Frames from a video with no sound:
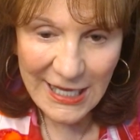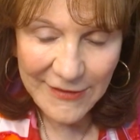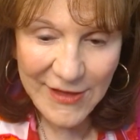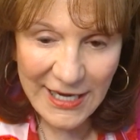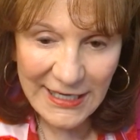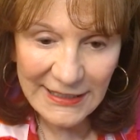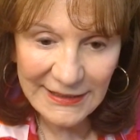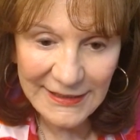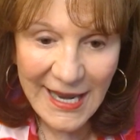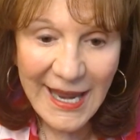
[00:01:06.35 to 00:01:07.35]
that
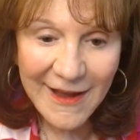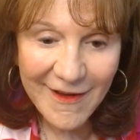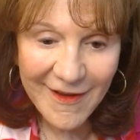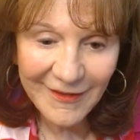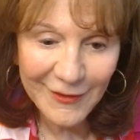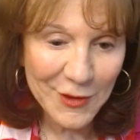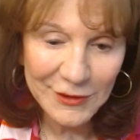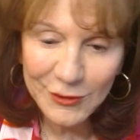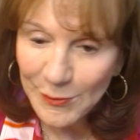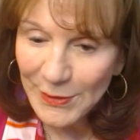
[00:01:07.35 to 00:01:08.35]
is now
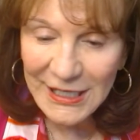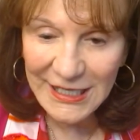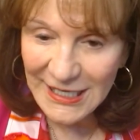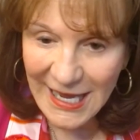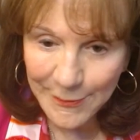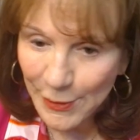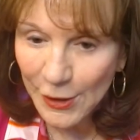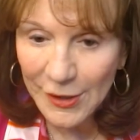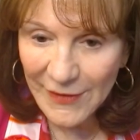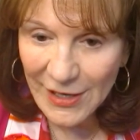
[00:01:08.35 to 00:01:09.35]
going to be a
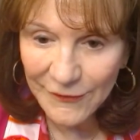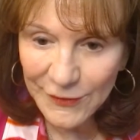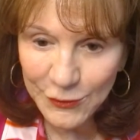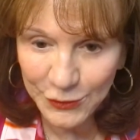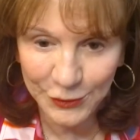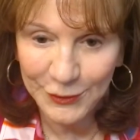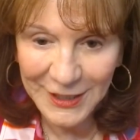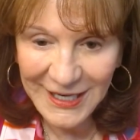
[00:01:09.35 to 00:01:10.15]
part of our future.